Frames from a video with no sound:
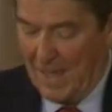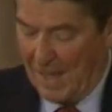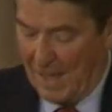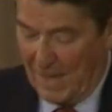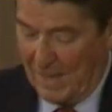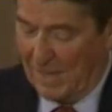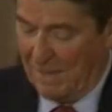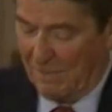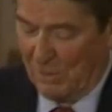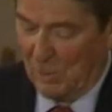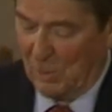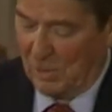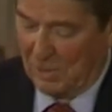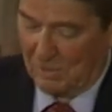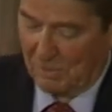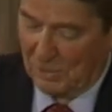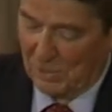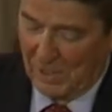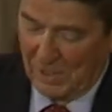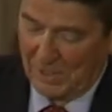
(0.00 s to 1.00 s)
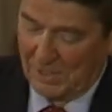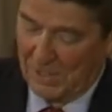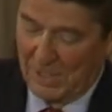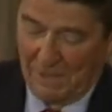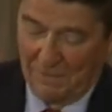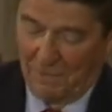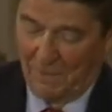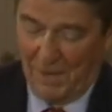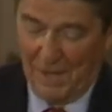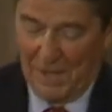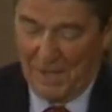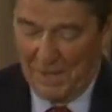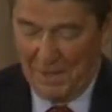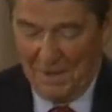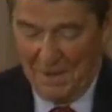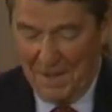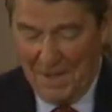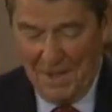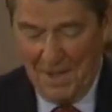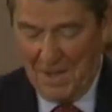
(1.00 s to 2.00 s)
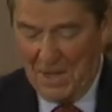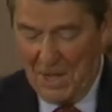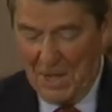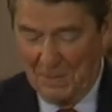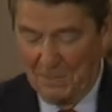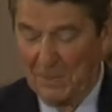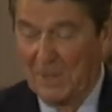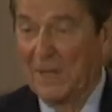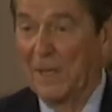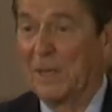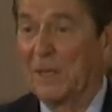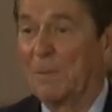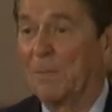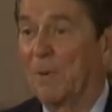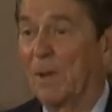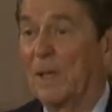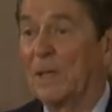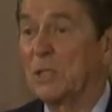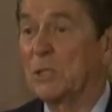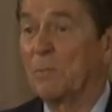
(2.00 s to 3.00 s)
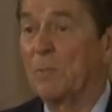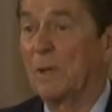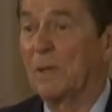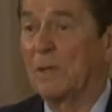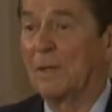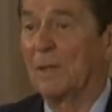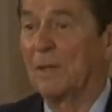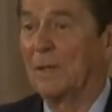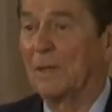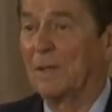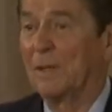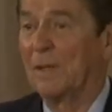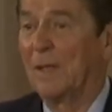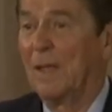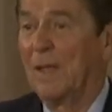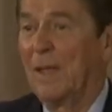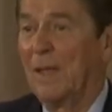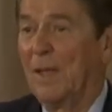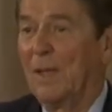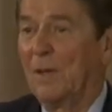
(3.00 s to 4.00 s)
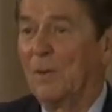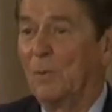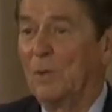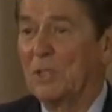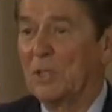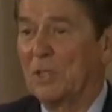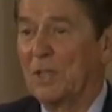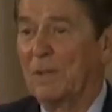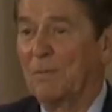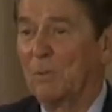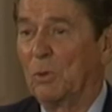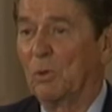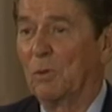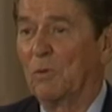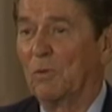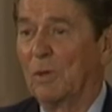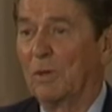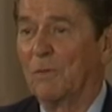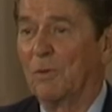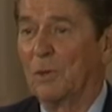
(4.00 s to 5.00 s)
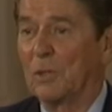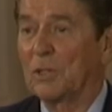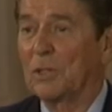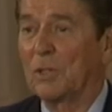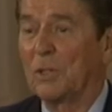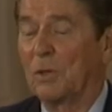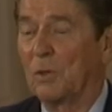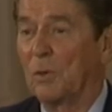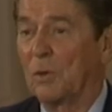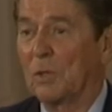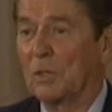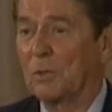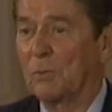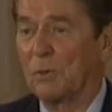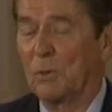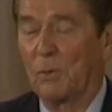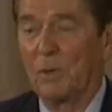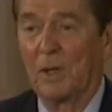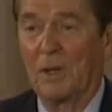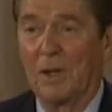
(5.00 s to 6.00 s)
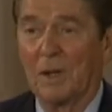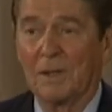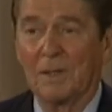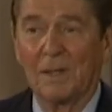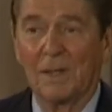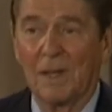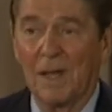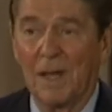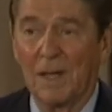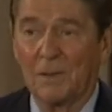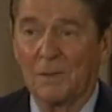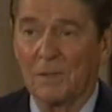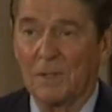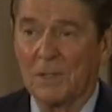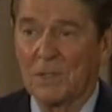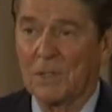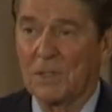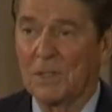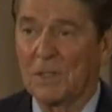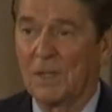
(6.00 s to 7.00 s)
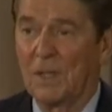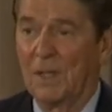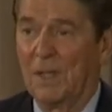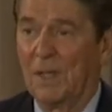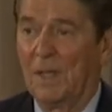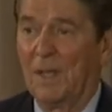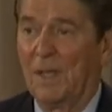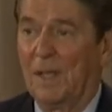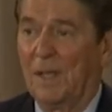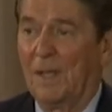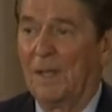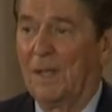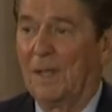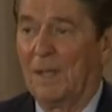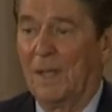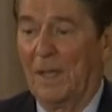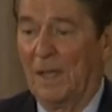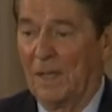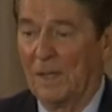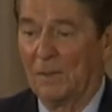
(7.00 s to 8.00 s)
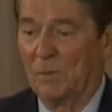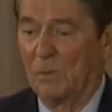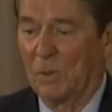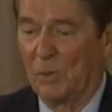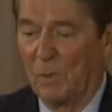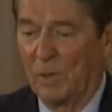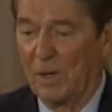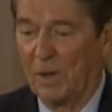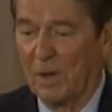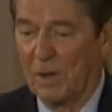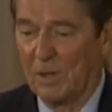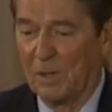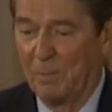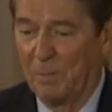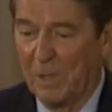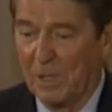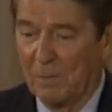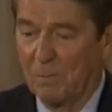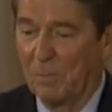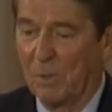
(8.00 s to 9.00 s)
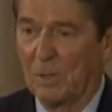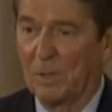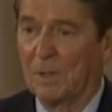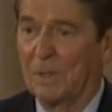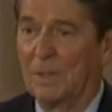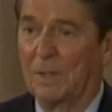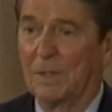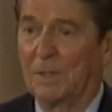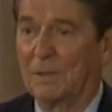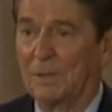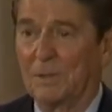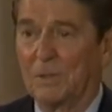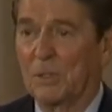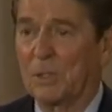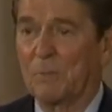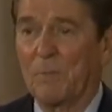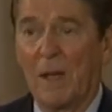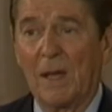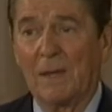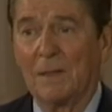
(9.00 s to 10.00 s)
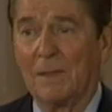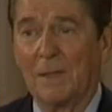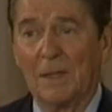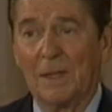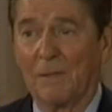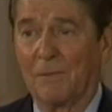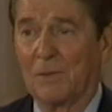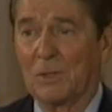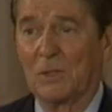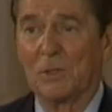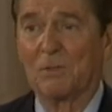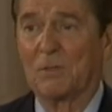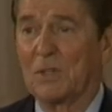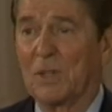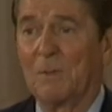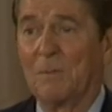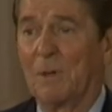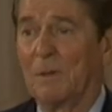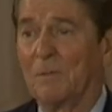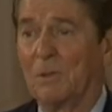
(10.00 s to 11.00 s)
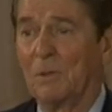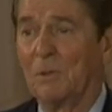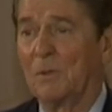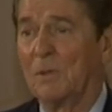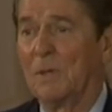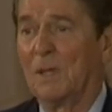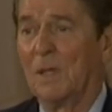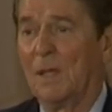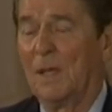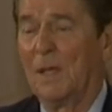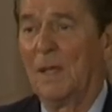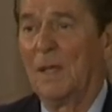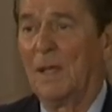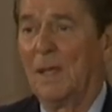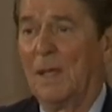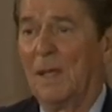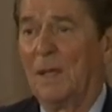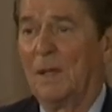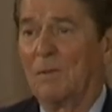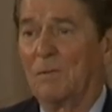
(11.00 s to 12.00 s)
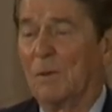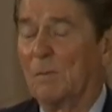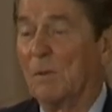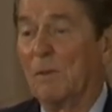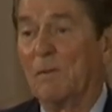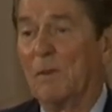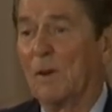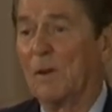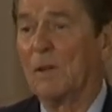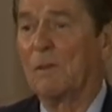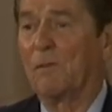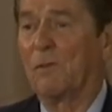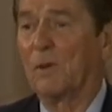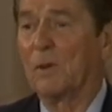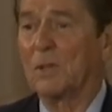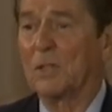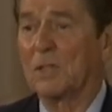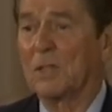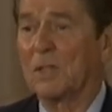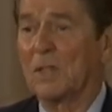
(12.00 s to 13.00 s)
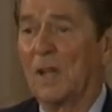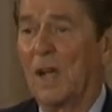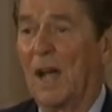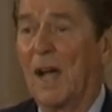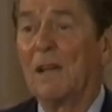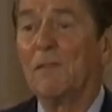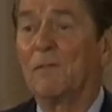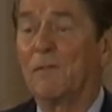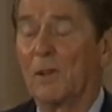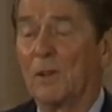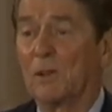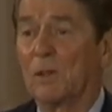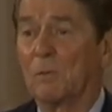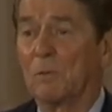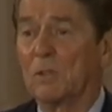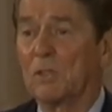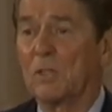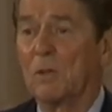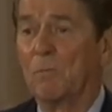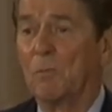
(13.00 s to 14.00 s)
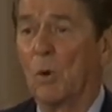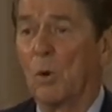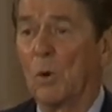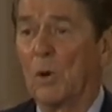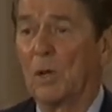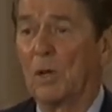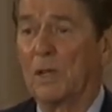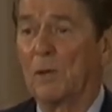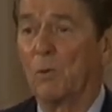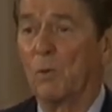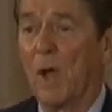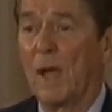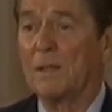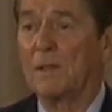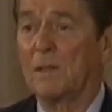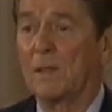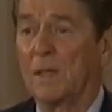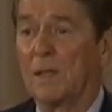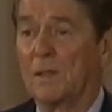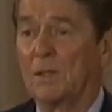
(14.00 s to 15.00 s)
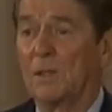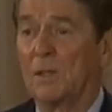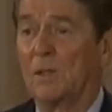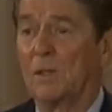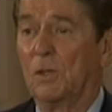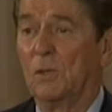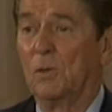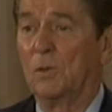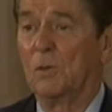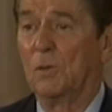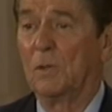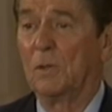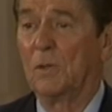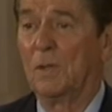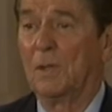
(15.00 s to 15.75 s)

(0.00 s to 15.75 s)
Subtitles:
I never thought there was any Teflon on me anyplace, but we seem to have reversed the course with regard to the Contras. And with regard to Bitburg, in spite of the efforts of some of you, from the very first, I felt it was the morally right thing to do,